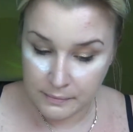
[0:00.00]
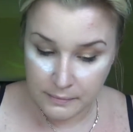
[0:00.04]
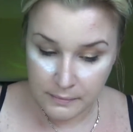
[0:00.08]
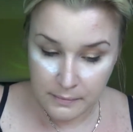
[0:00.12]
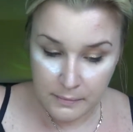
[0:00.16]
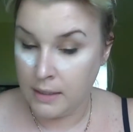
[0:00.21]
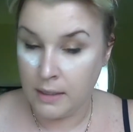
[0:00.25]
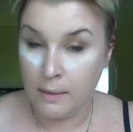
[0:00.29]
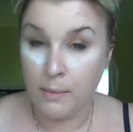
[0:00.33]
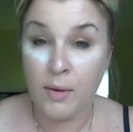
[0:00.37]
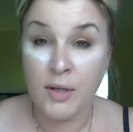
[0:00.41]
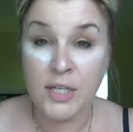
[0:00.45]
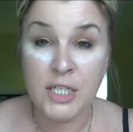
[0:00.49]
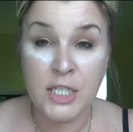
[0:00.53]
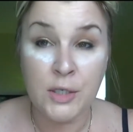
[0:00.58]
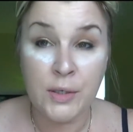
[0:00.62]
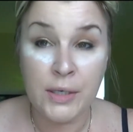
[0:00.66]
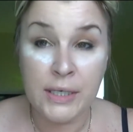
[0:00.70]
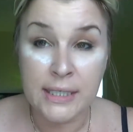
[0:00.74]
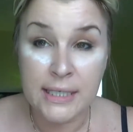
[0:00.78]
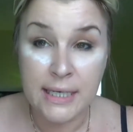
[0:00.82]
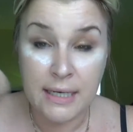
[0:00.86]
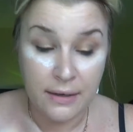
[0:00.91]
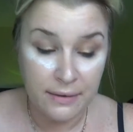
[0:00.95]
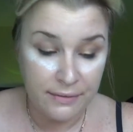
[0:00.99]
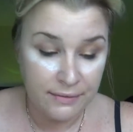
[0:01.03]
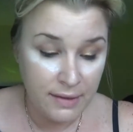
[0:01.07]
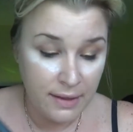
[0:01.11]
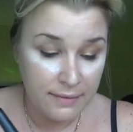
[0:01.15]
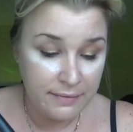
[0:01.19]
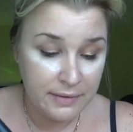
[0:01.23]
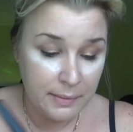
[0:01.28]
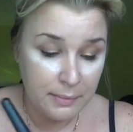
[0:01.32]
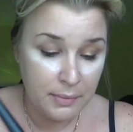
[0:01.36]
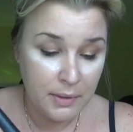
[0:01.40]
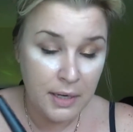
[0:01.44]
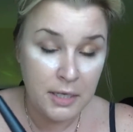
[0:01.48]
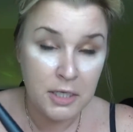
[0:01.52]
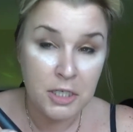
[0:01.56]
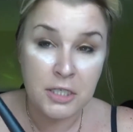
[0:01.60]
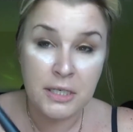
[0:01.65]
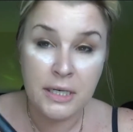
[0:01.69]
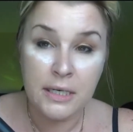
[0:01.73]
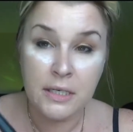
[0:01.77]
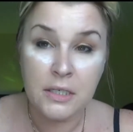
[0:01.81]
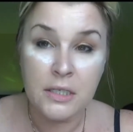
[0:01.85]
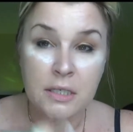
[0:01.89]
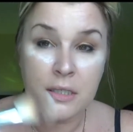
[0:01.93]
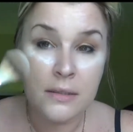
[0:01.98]
And I'm also going to take a fluffy brush
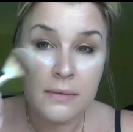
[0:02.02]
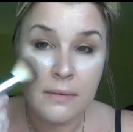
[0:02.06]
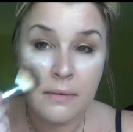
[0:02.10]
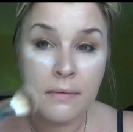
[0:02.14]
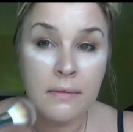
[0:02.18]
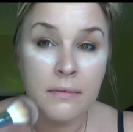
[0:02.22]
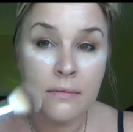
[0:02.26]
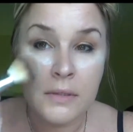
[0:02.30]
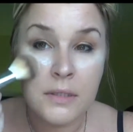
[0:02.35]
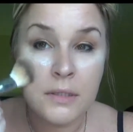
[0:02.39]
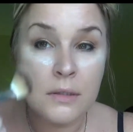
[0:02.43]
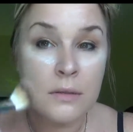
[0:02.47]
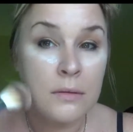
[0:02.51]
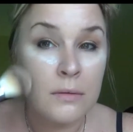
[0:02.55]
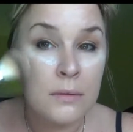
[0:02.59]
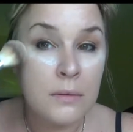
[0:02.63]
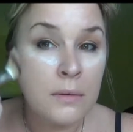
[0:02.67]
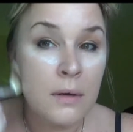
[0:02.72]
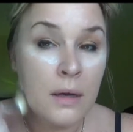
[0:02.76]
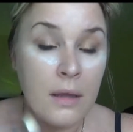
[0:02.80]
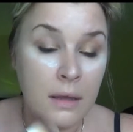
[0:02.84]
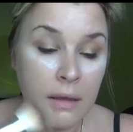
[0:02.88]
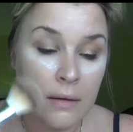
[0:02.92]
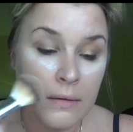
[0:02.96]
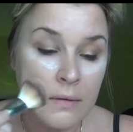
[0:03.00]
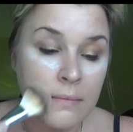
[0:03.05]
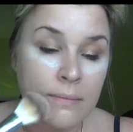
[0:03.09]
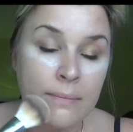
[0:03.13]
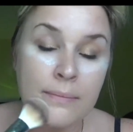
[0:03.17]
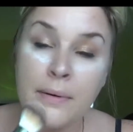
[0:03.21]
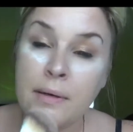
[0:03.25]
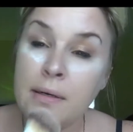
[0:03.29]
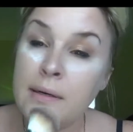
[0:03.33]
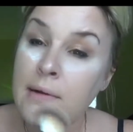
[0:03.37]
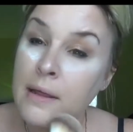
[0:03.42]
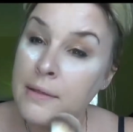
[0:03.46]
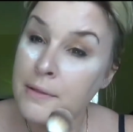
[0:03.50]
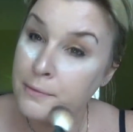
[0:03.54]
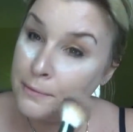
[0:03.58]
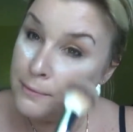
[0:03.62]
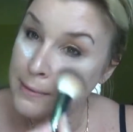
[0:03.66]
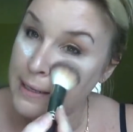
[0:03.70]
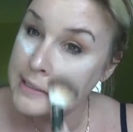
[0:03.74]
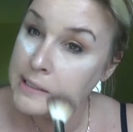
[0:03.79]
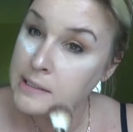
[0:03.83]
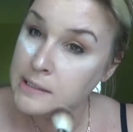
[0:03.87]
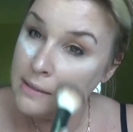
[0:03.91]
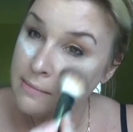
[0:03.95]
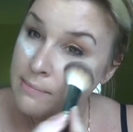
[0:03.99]
and just put it on the
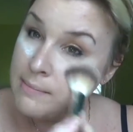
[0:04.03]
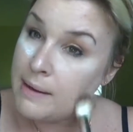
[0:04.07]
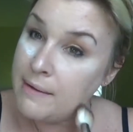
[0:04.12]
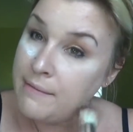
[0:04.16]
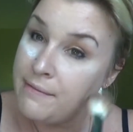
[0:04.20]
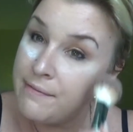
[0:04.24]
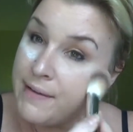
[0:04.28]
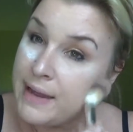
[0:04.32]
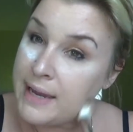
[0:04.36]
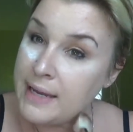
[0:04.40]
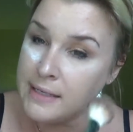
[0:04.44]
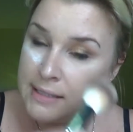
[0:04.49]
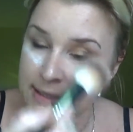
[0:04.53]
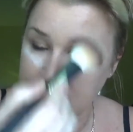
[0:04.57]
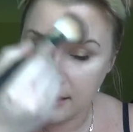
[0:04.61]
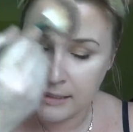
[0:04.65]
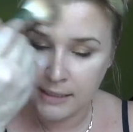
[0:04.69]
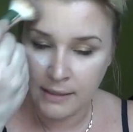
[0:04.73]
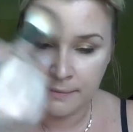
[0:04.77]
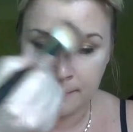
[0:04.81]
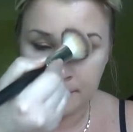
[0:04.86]
rest of my face.